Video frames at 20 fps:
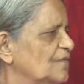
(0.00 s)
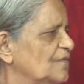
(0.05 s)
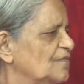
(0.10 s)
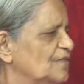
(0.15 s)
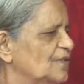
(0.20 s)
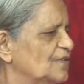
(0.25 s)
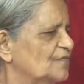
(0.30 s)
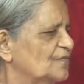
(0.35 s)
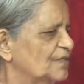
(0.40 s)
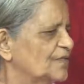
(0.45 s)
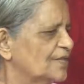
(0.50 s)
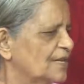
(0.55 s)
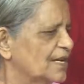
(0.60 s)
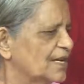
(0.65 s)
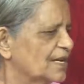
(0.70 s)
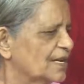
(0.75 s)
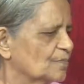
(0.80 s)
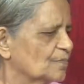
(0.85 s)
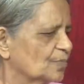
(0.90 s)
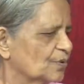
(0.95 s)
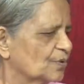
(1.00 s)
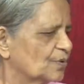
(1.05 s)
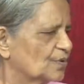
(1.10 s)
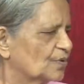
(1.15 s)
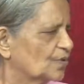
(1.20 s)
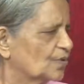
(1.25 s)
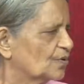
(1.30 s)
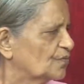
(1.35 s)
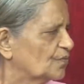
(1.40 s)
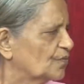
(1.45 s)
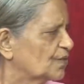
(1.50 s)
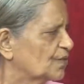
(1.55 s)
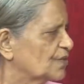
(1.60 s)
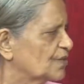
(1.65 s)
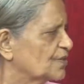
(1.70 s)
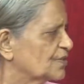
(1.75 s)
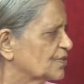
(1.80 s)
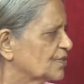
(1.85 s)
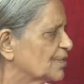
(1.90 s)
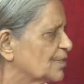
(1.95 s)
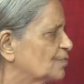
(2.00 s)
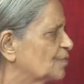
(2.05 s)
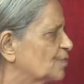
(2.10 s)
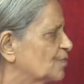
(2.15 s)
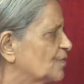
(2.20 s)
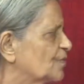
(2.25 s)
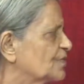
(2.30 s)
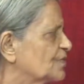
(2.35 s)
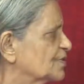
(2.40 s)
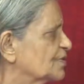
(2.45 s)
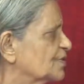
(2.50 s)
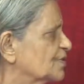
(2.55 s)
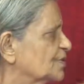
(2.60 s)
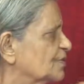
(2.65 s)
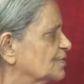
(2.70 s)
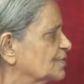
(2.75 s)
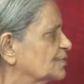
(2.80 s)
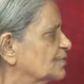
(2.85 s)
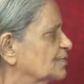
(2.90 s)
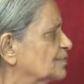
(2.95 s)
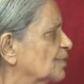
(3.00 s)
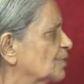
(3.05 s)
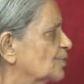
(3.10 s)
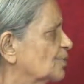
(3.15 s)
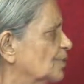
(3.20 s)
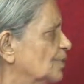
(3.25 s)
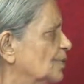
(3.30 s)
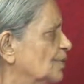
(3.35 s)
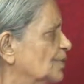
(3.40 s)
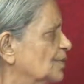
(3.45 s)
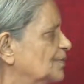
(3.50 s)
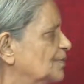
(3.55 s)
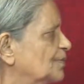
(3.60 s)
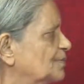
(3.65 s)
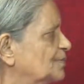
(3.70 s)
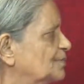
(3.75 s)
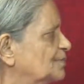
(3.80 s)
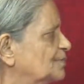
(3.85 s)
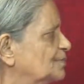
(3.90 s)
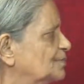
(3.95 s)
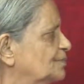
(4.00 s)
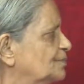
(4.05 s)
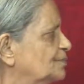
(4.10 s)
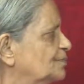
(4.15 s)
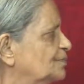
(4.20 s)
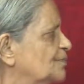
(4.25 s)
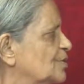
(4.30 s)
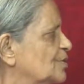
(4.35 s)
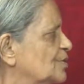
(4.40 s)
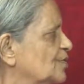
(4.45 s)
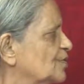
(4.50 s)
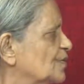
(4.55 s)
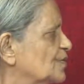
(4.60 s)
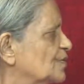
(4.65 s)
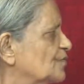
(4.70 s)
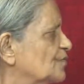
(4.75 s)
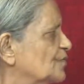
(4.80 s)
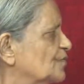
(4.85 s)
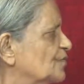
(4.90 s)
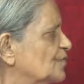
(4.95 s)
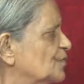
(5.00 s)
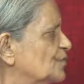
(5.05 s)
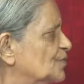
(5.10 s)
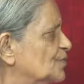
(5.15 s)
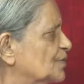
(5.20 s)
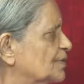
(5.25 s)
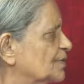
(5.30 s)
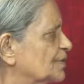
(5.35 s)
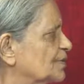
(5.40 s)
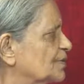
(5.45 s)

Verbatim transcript: when we take a more confident step towards the goal, towards our future.